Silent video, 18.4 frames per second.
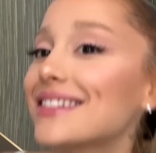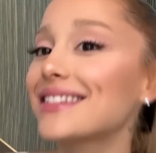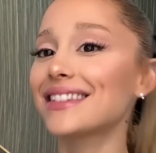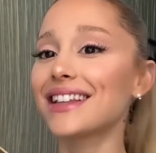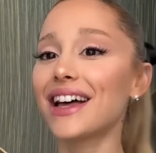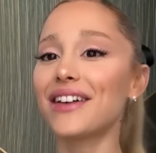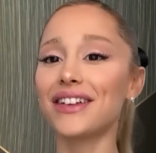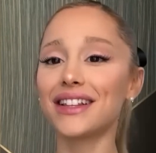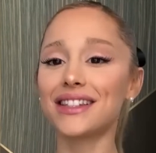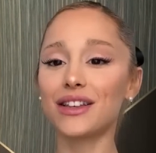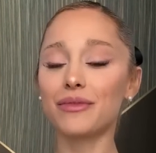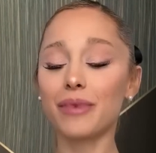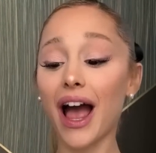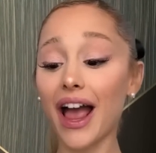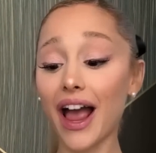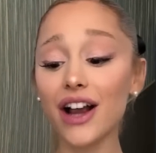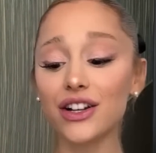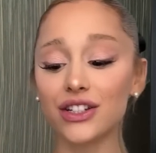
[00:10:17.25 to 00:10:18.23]
Love it
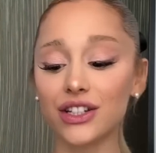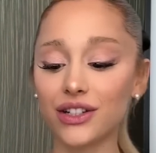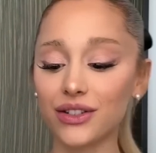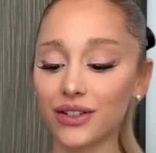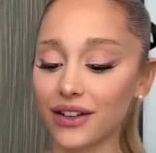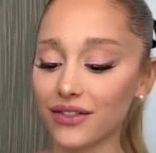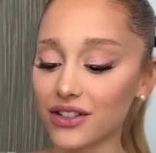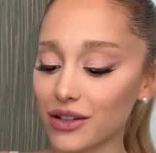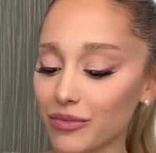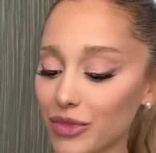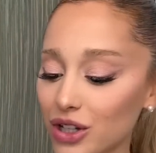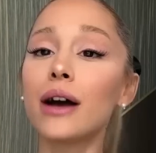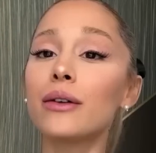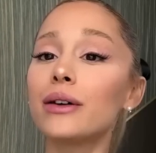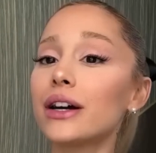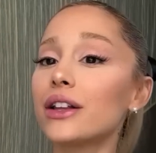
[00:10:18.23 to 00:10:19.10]
I actually do love it so much.